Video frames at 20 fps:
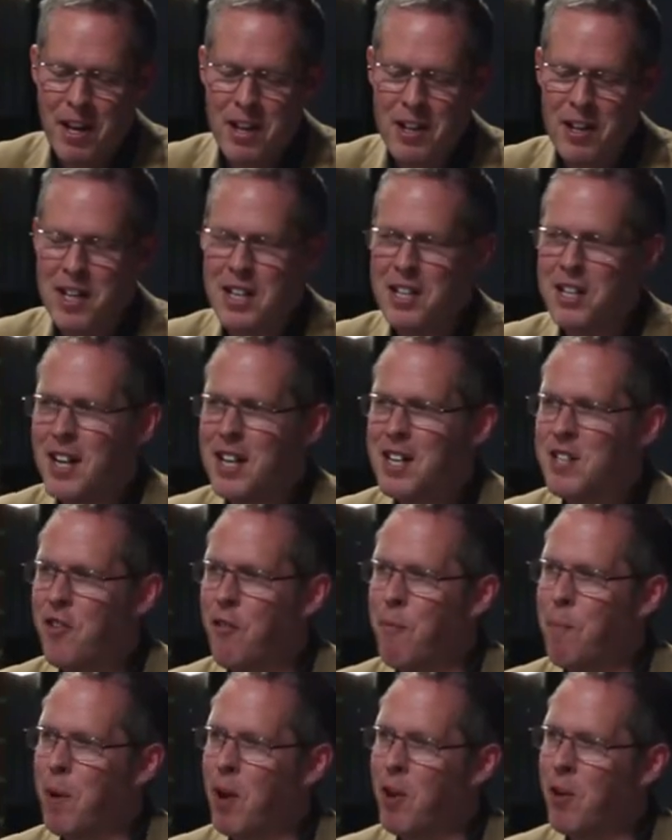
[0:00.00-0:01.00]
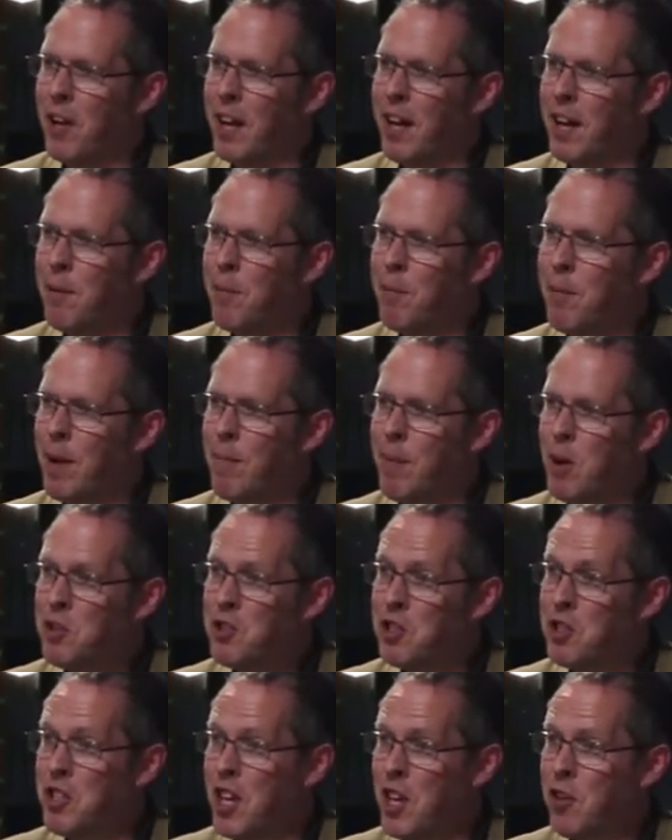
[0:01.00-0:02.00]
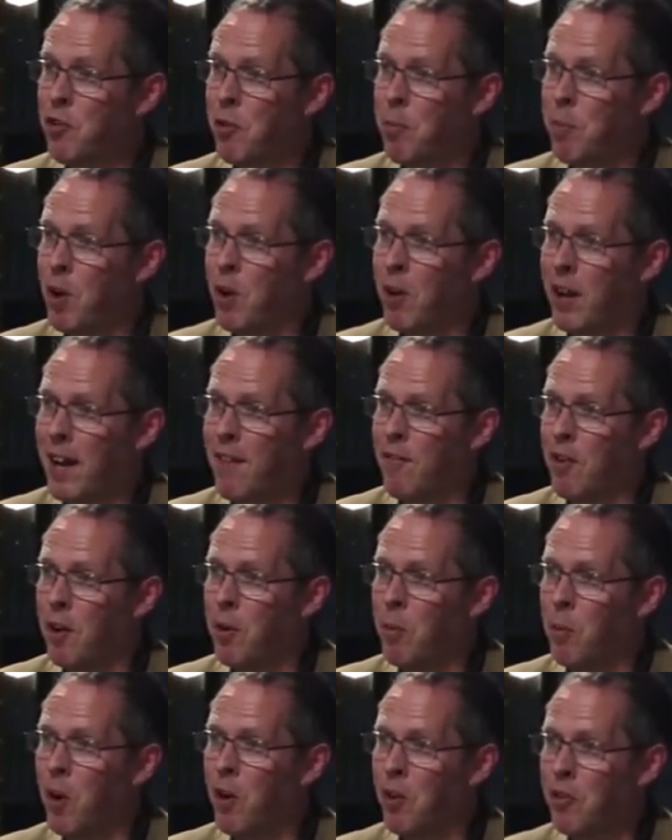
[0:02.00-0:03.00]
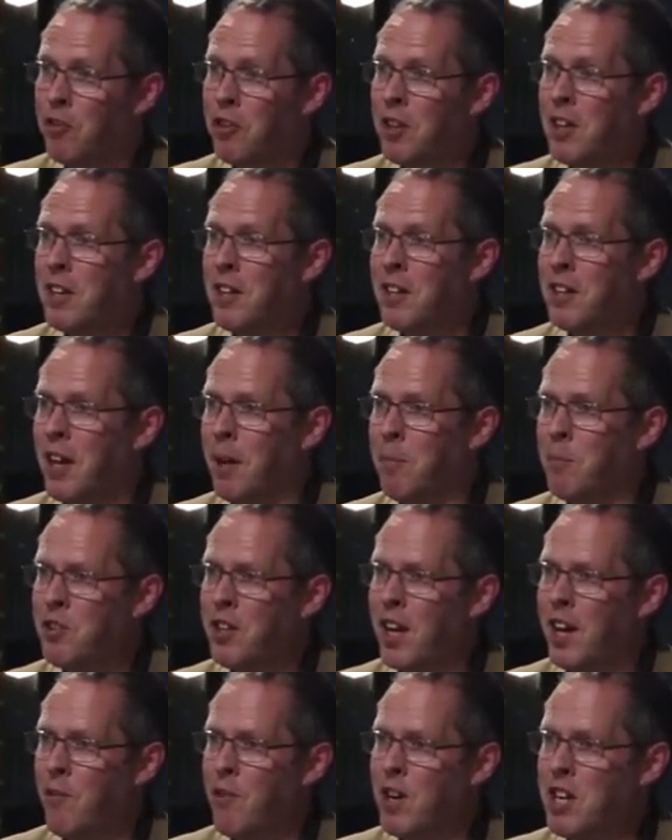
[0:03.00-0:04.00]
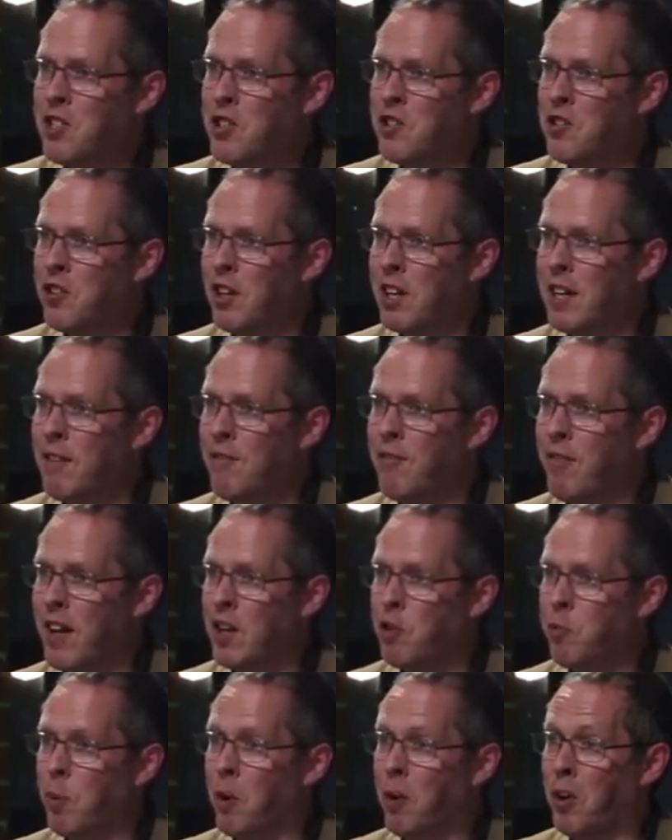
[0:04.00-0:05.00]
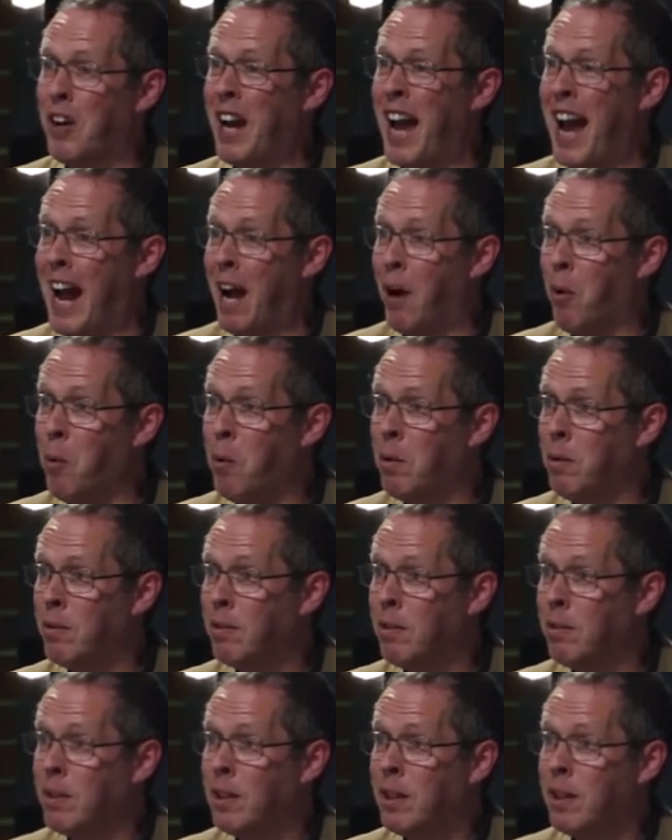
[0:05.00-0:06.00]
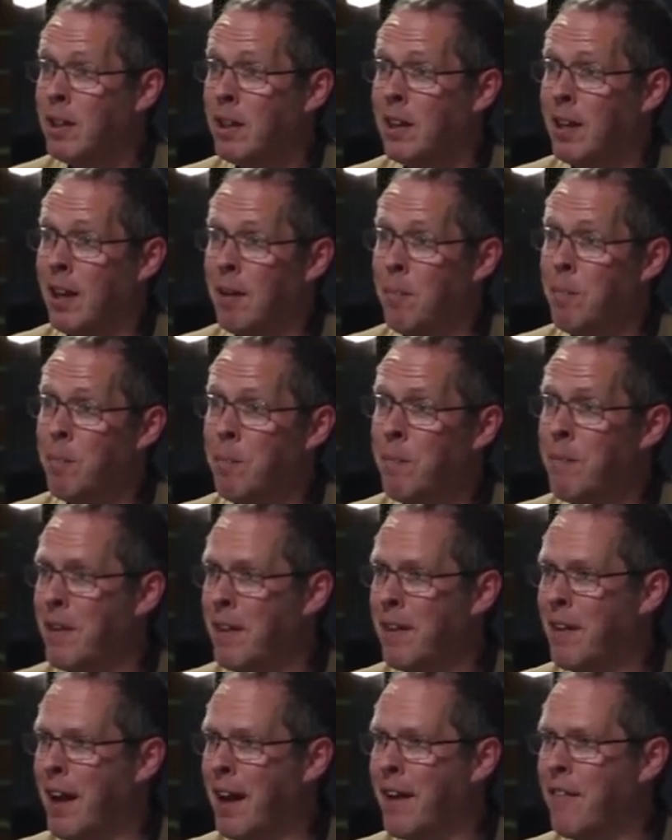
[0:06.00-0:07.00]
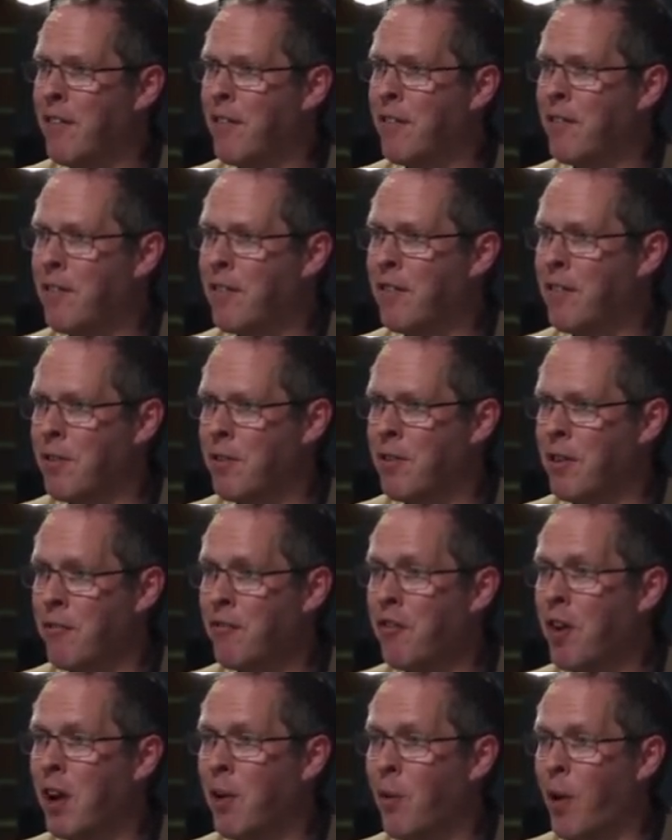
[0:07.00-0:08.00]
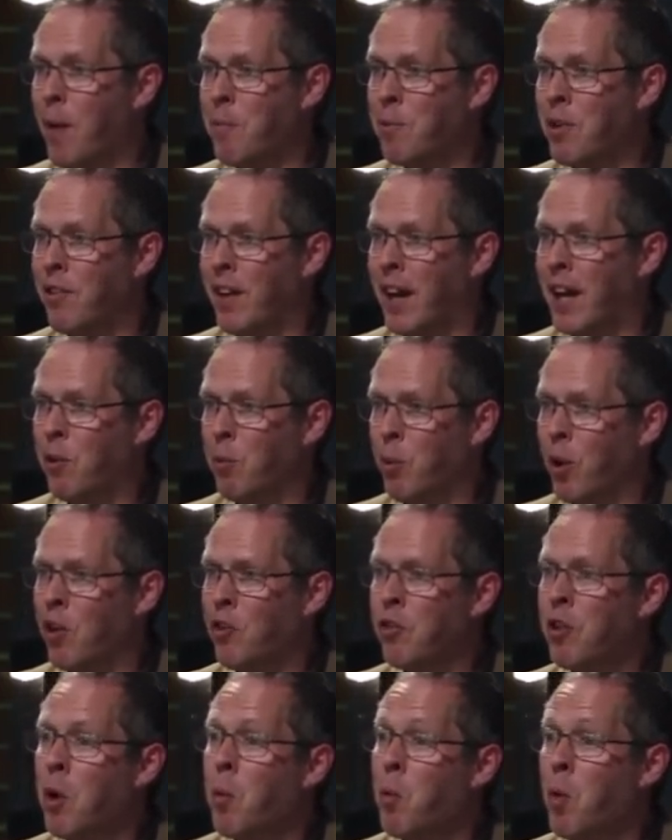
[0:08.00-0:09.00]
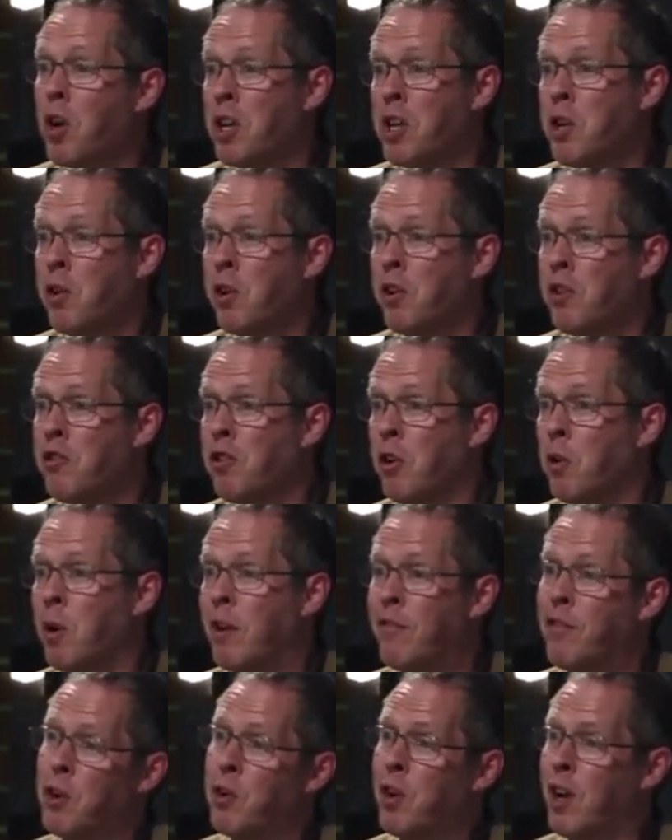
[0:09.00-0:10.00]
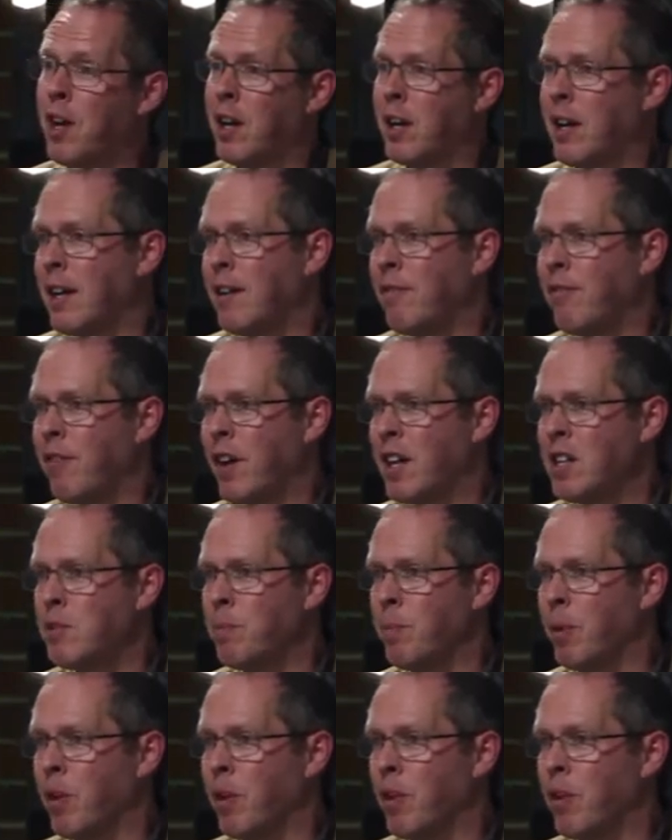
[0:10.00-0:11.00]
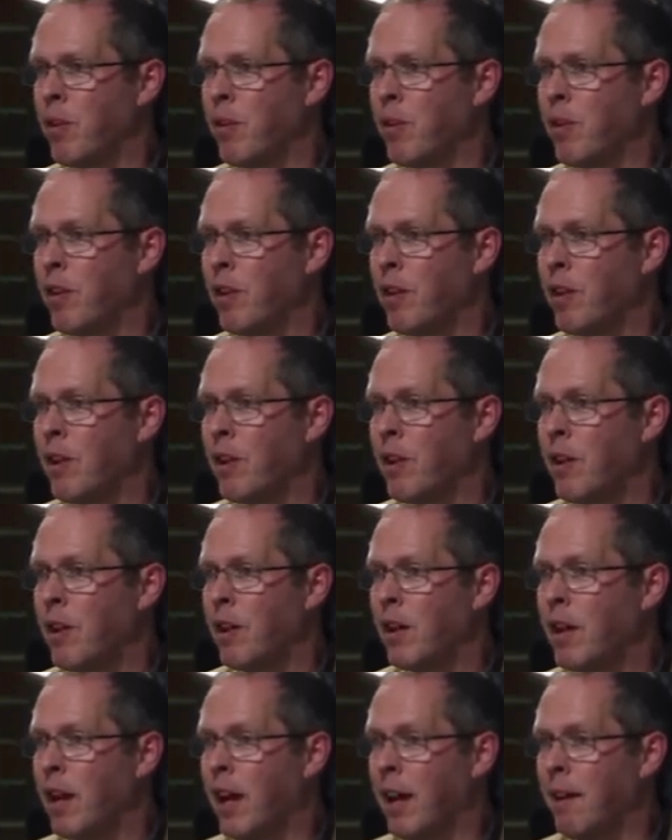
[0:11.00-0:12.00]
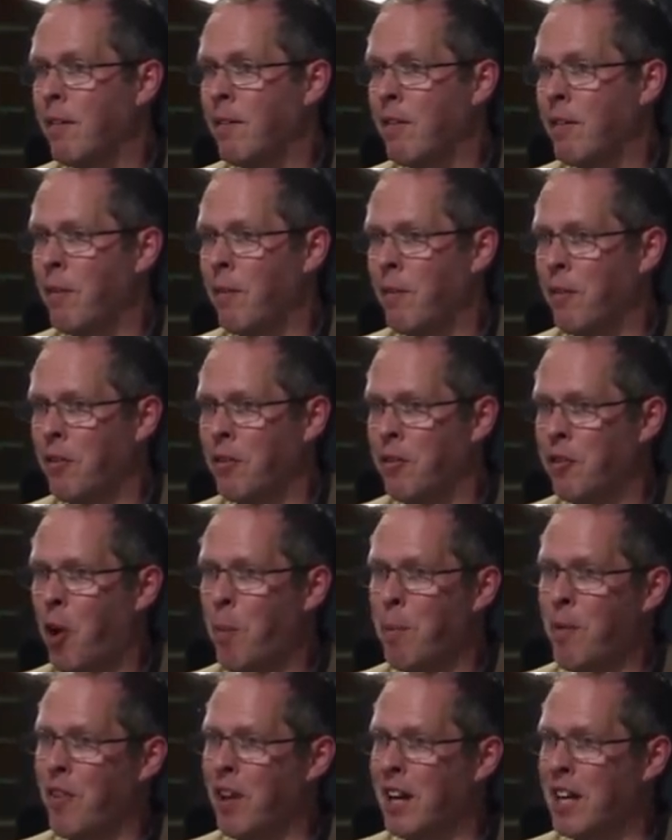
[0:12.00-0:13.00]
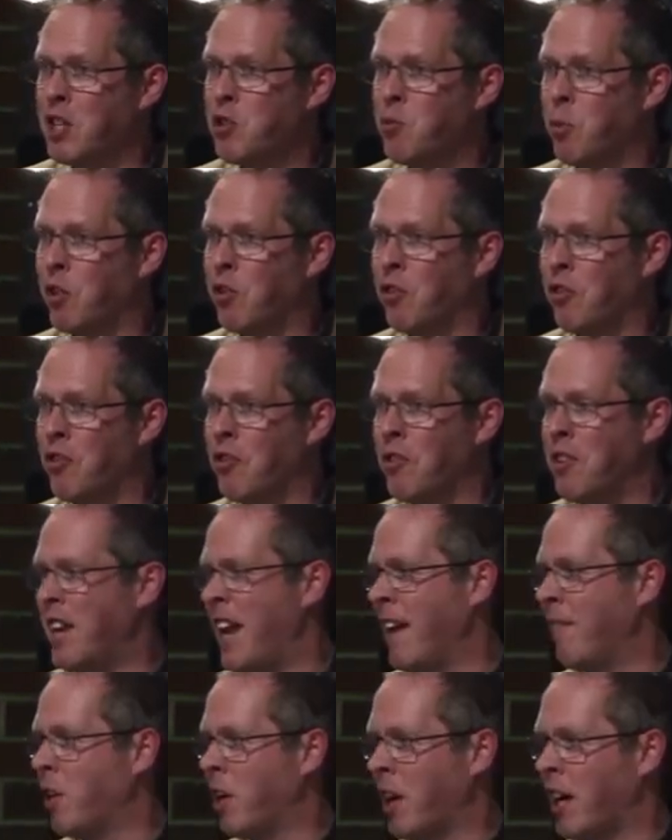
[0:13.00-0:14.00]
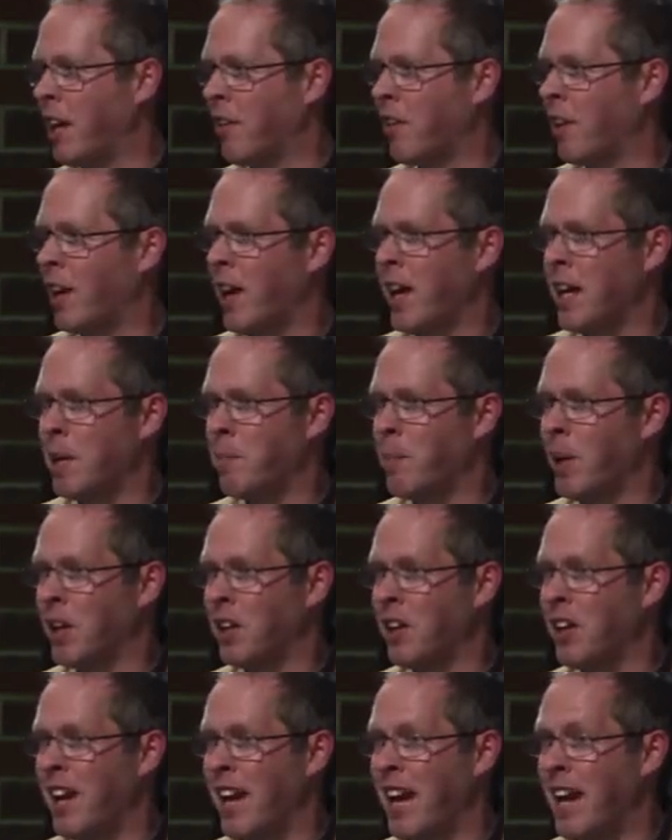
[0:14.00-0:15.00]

early days of blogging, my most successful blog ever was um, 10 Reasons to Leave Facebook Now. Um, and the, the follow up to that was what you can do if you can't leave Facebook. And top of the list was never click the like button